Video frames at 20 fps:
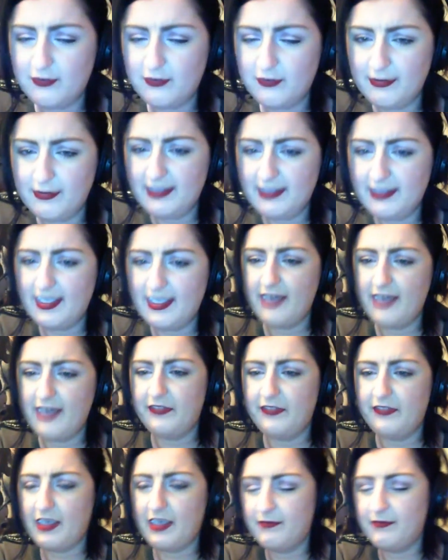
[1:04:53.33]
It
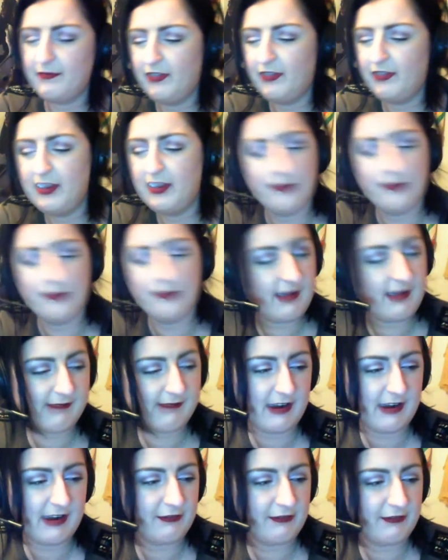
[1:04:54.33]
attaches to it. Yeah, like I'm
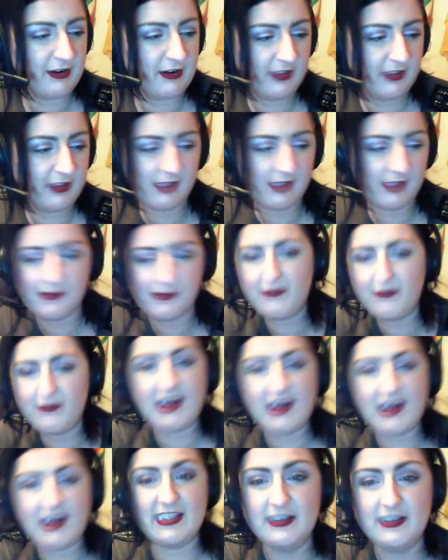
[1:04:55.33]
really into it. I'm ready for it
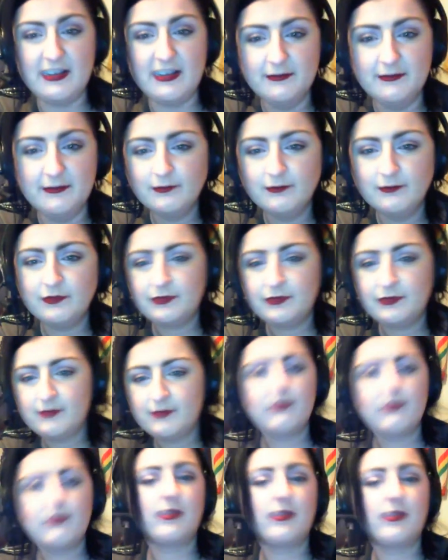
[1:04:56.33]
to like be ready
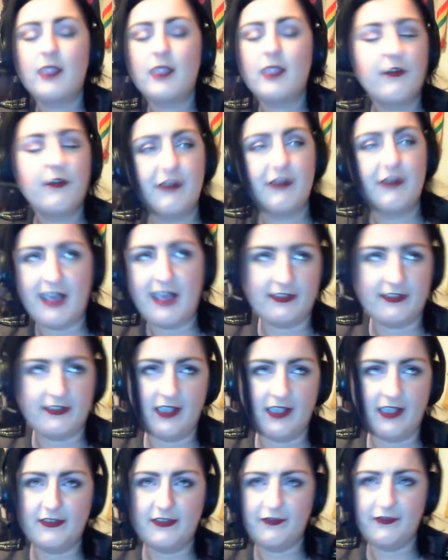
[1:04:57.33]

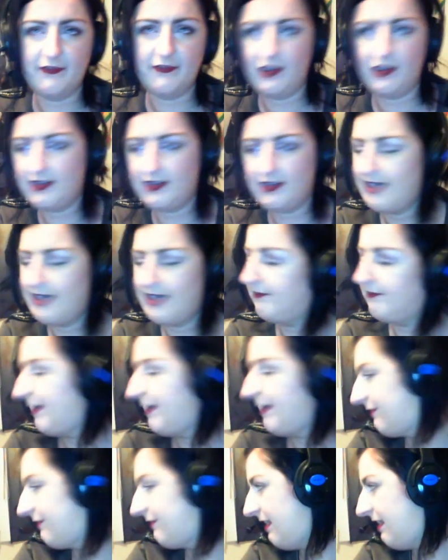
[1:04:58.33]
for next Ice and
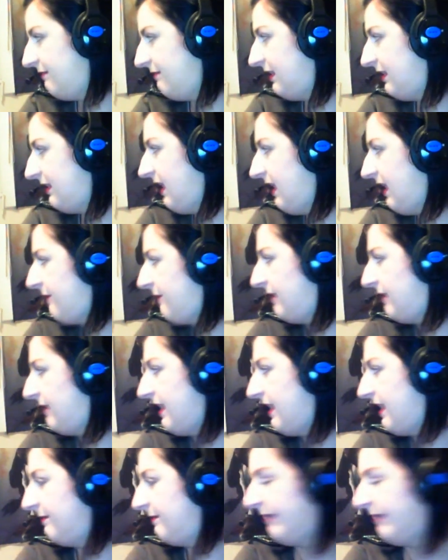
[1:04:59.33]
Fire Con, whatever I
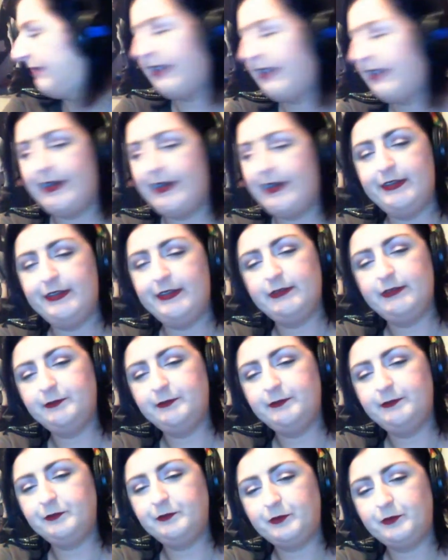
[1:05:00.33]
make happen at.
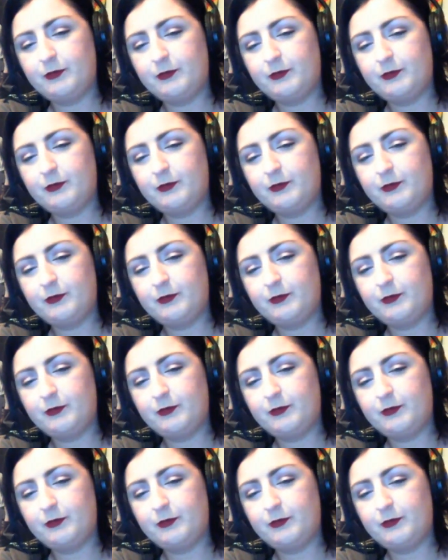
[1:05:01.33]
But